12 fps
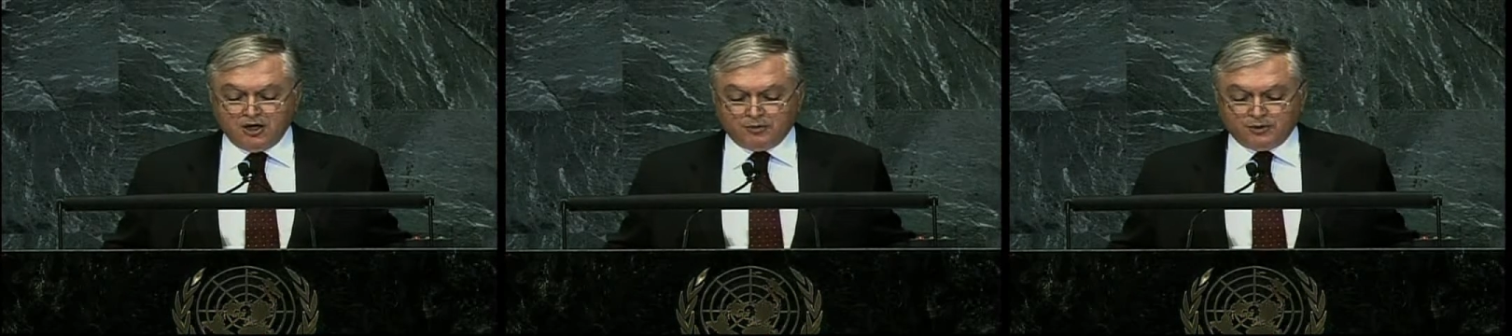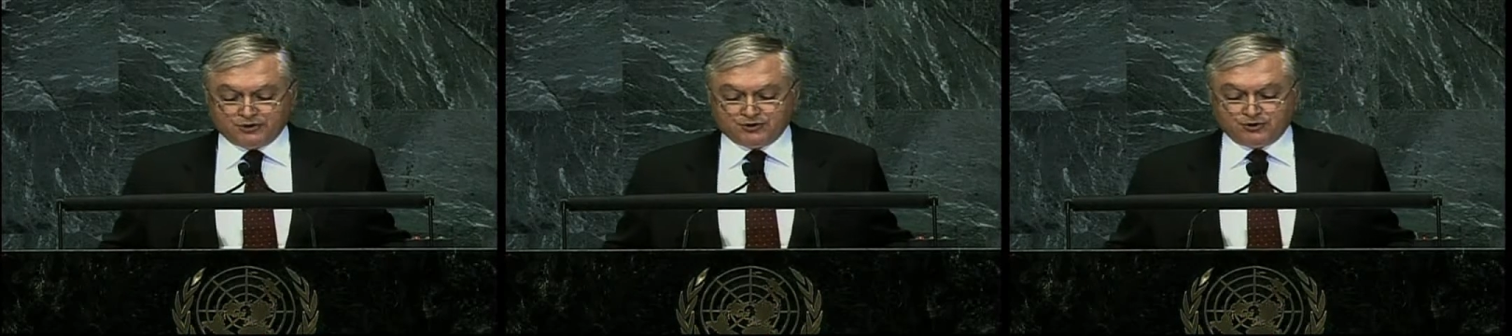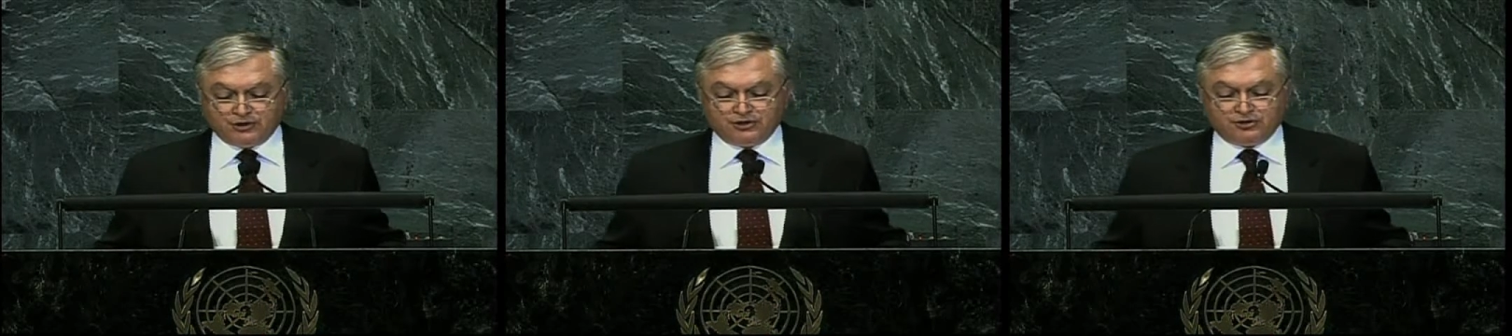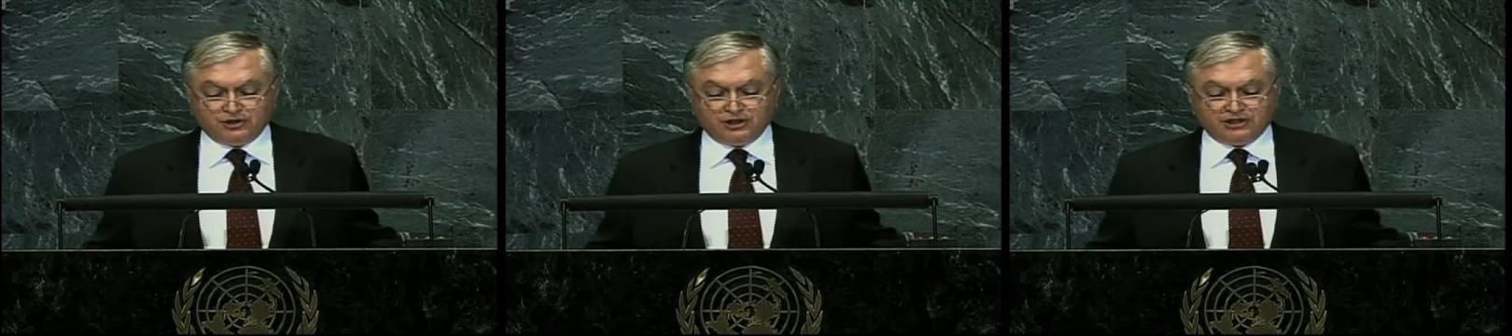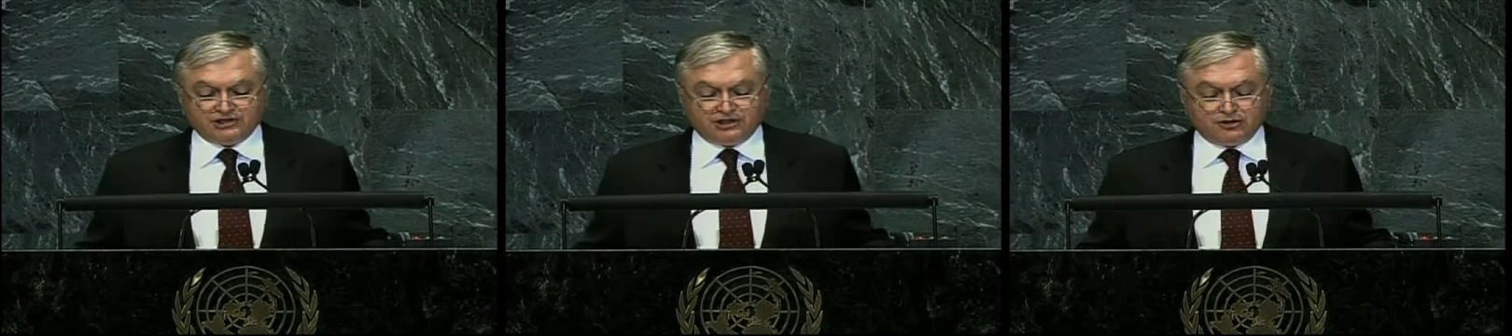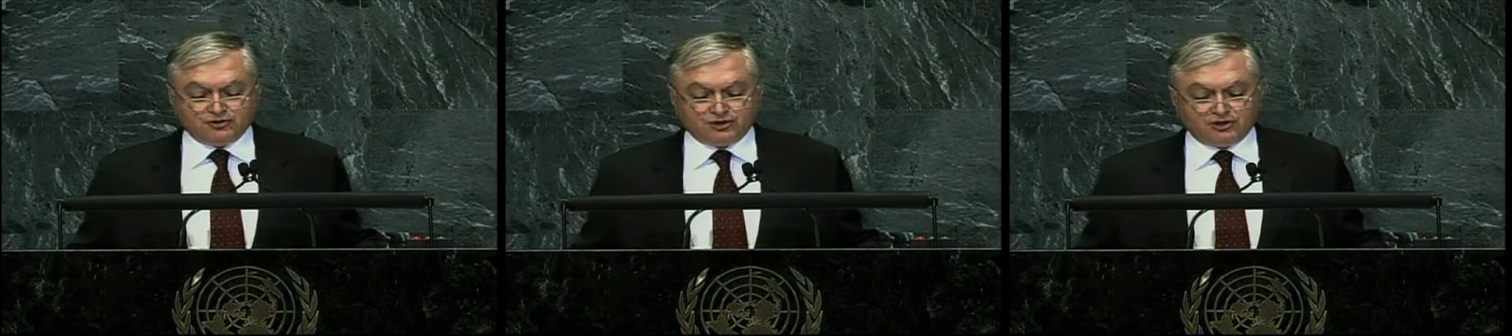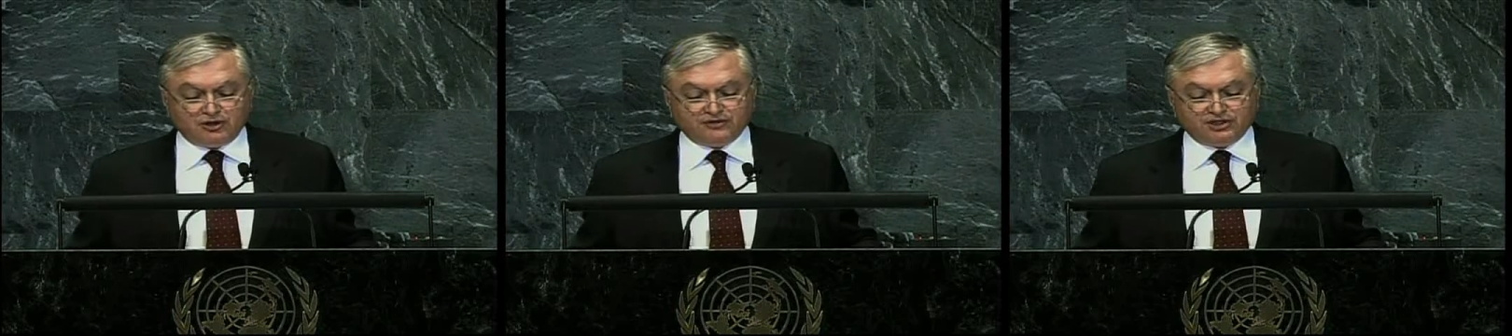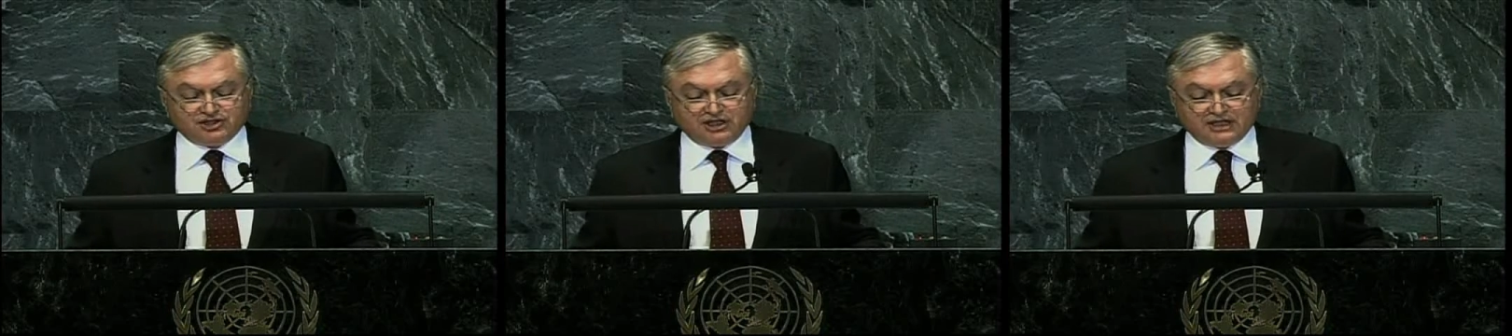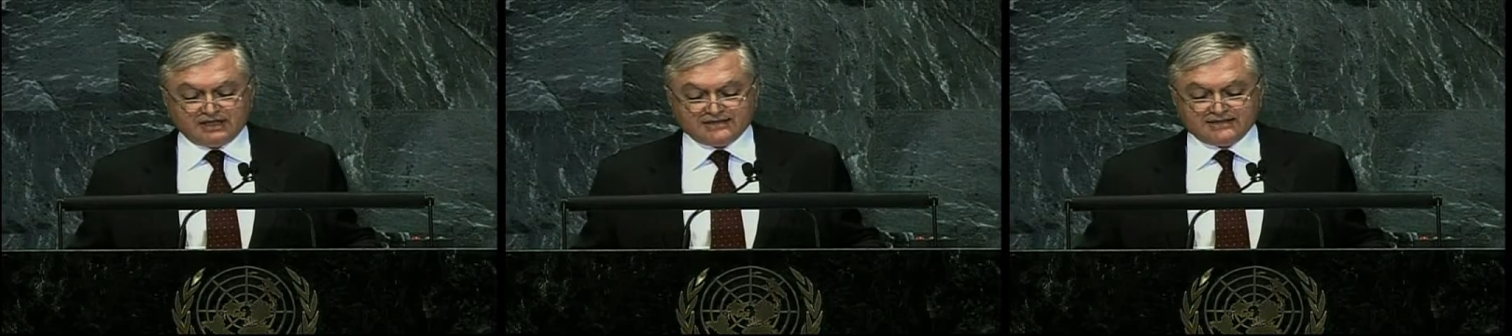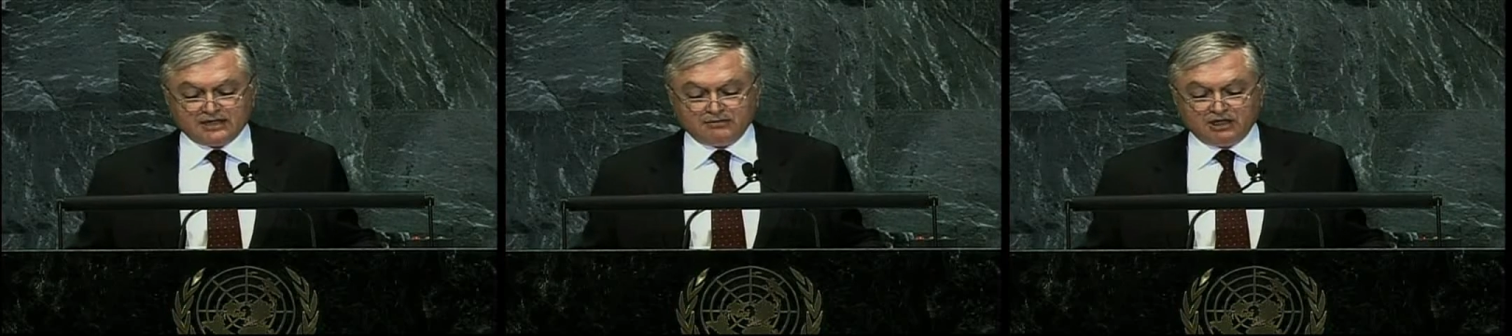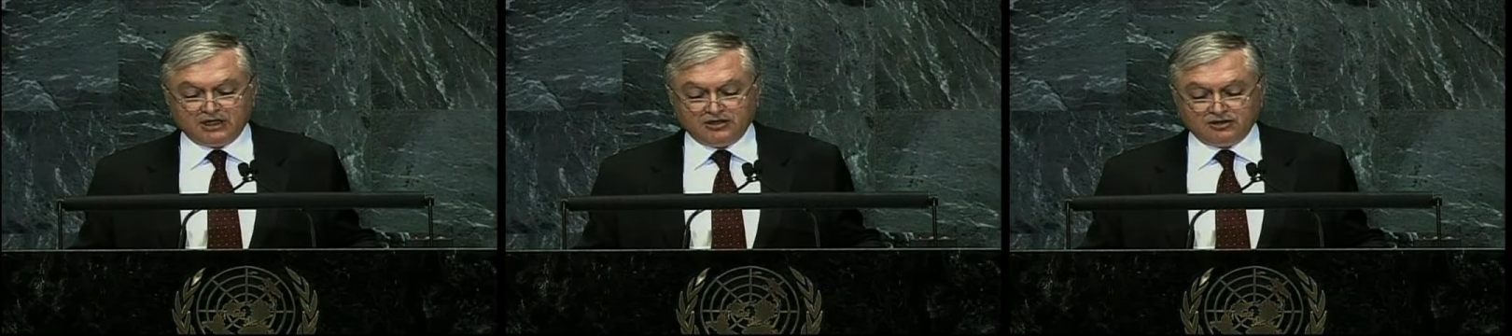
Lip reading: Pursuant to the resolution of the General Assembly,